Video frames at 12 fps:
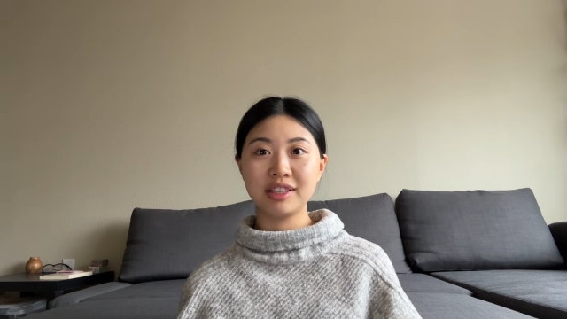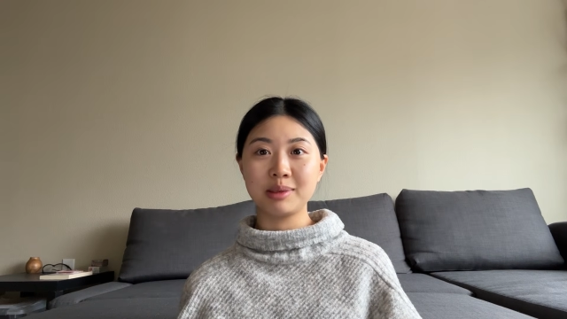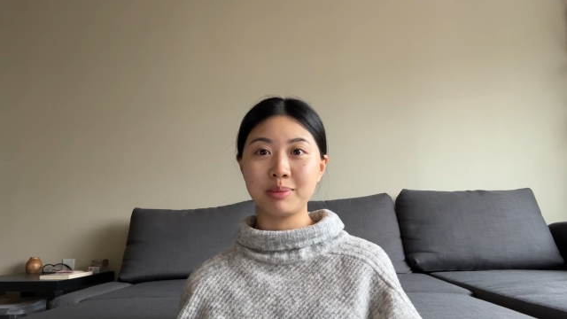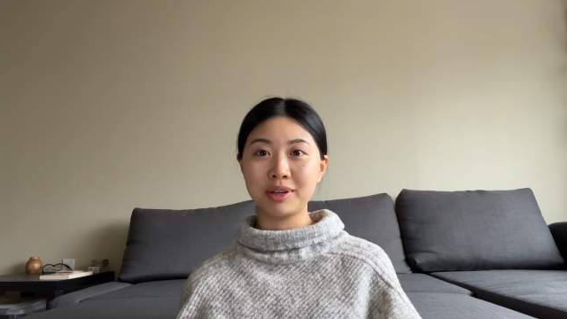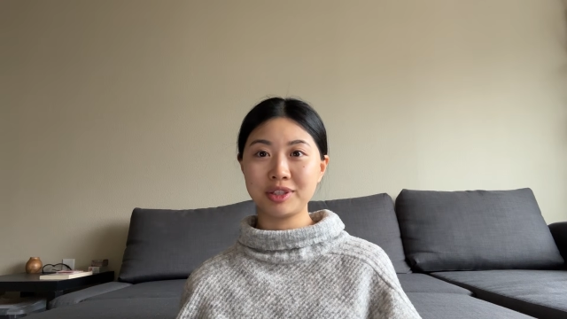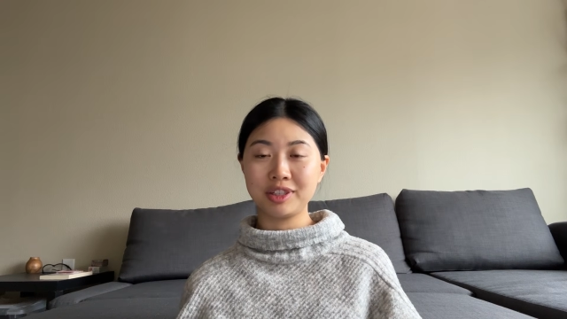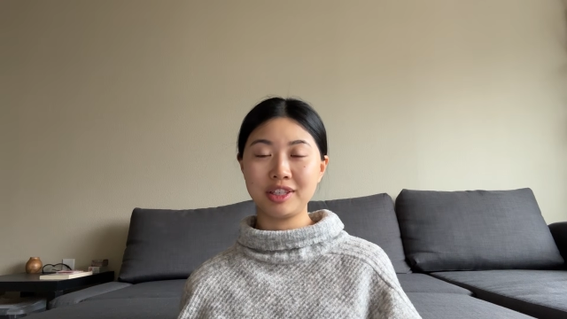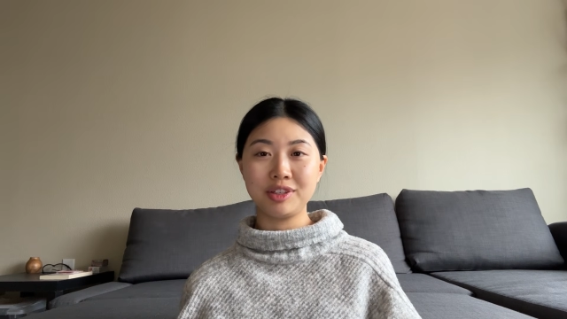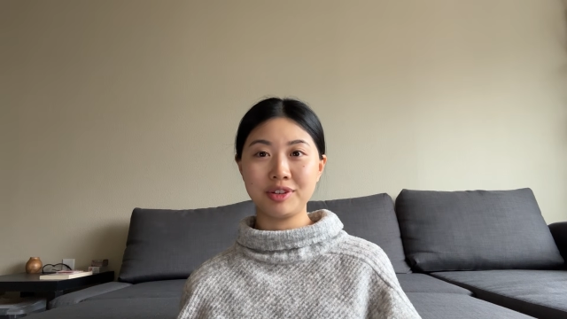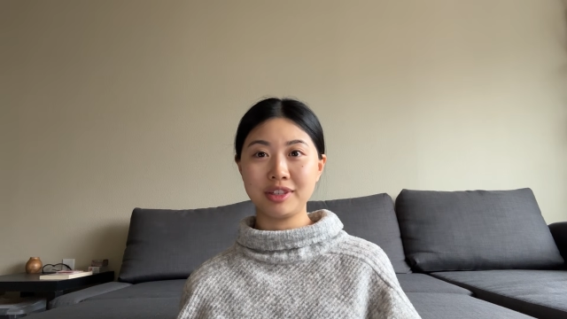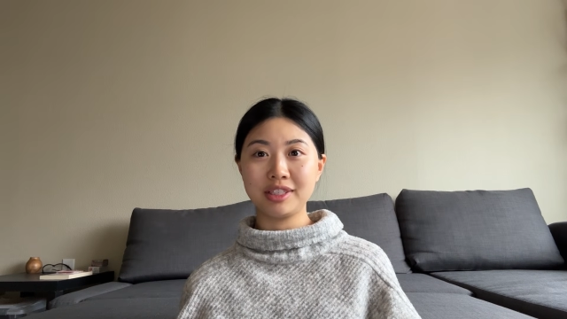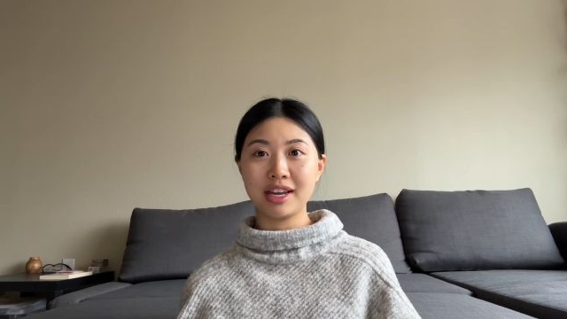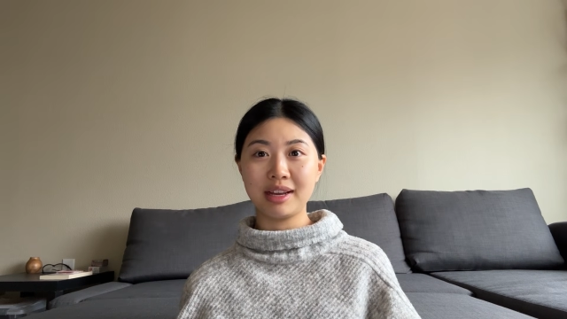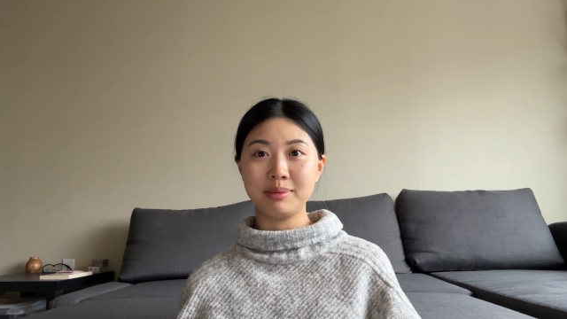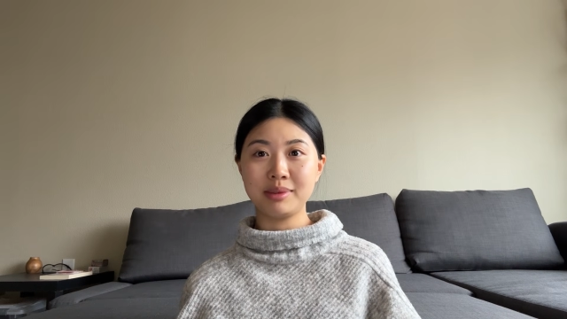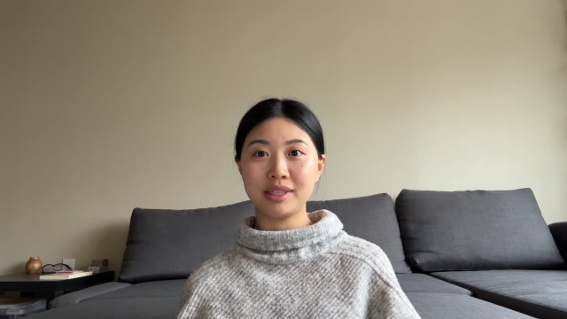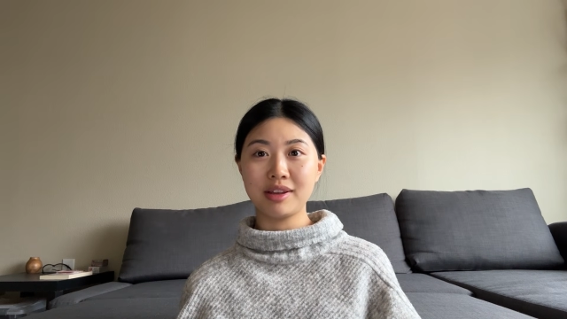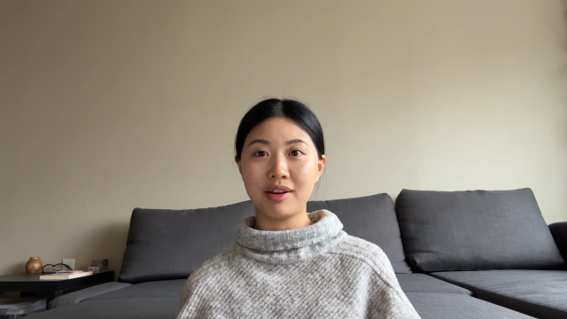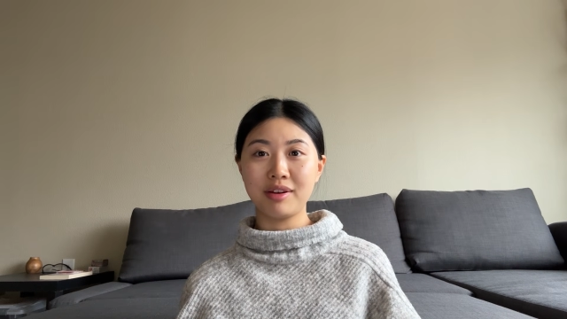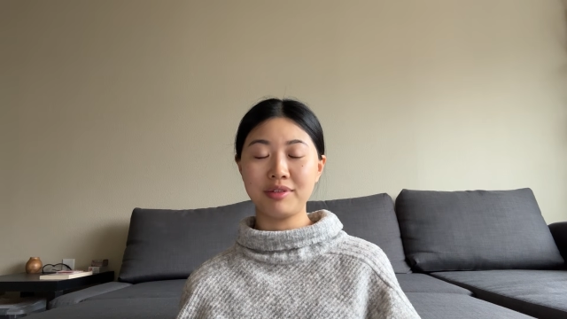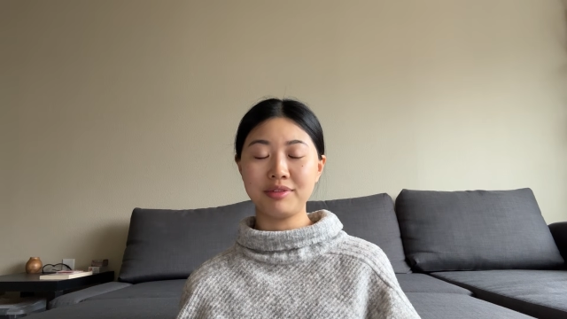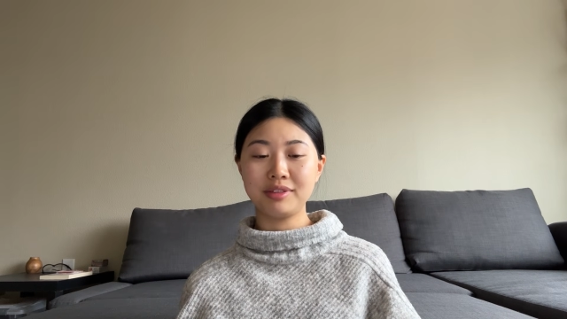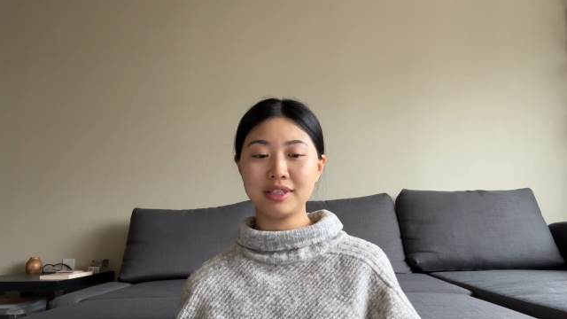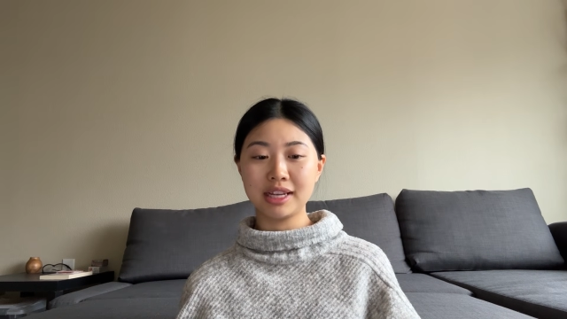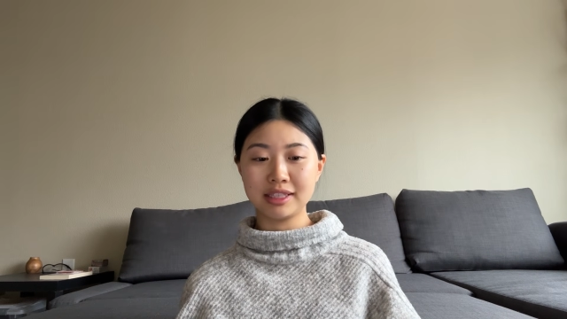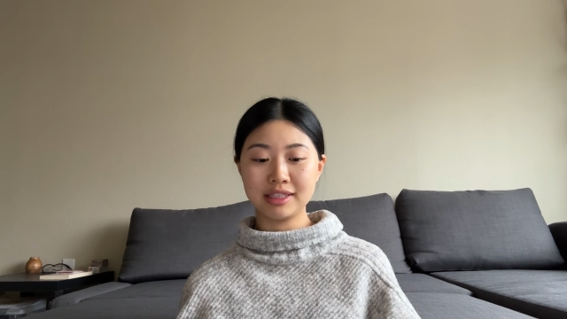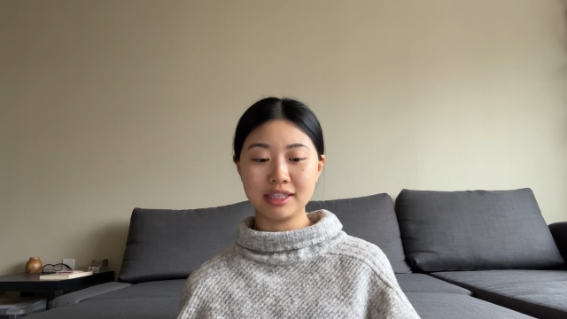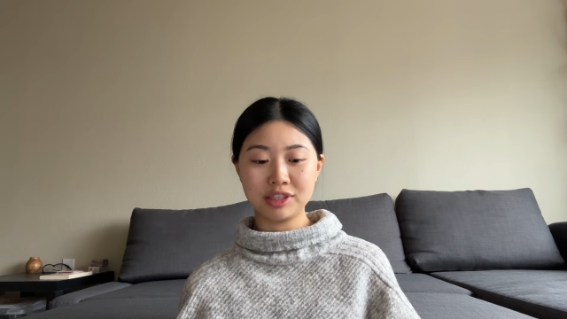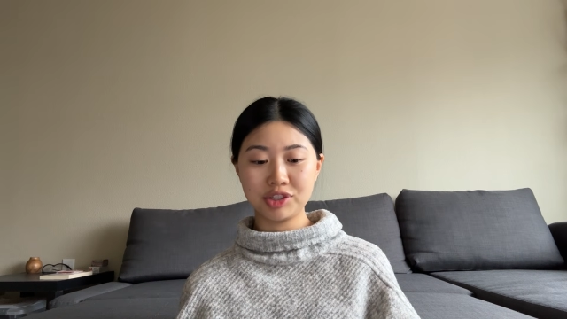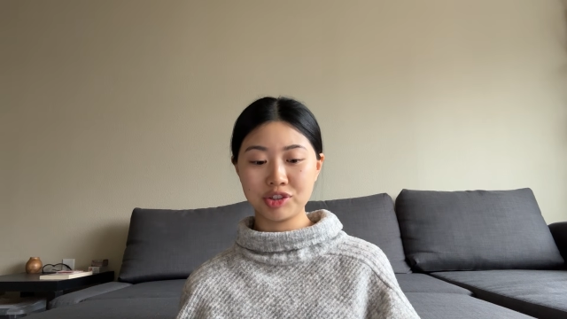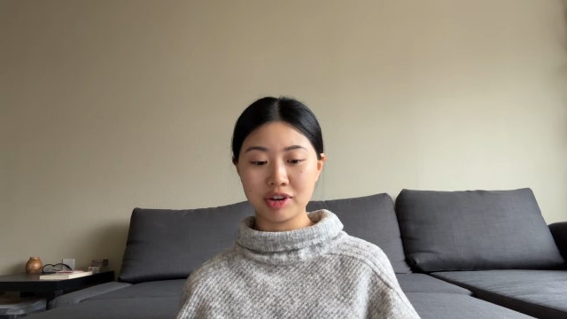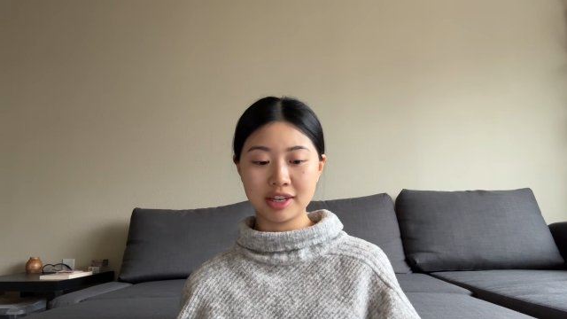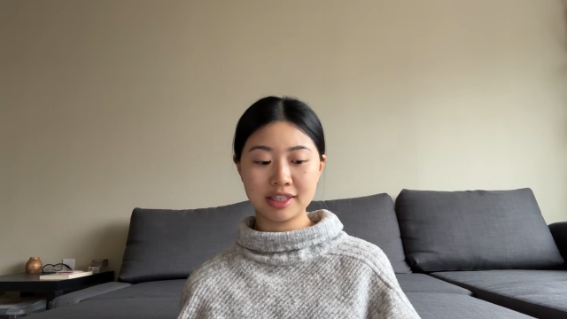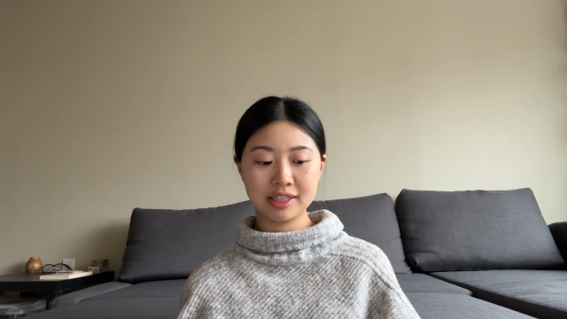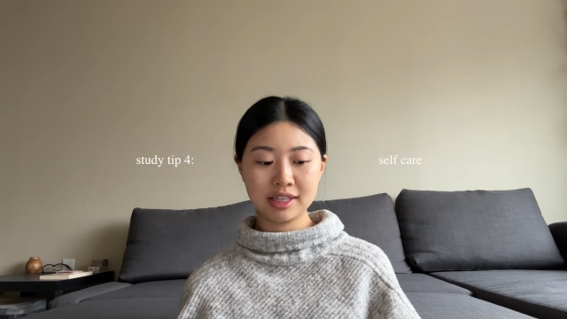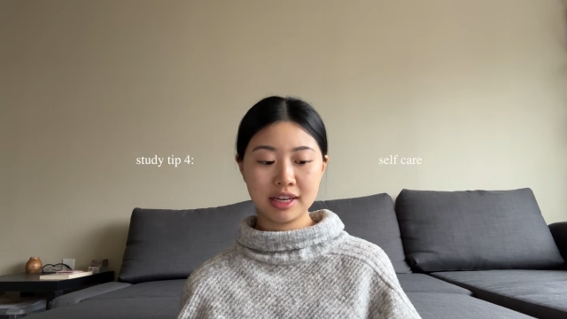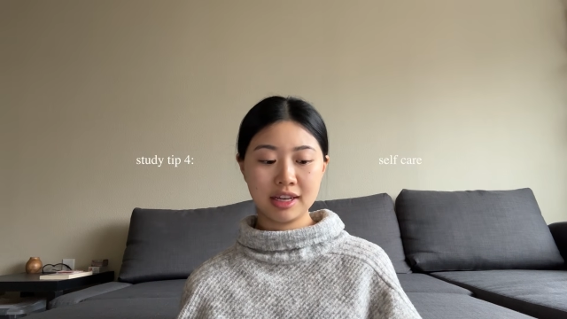especially during times of testing stress,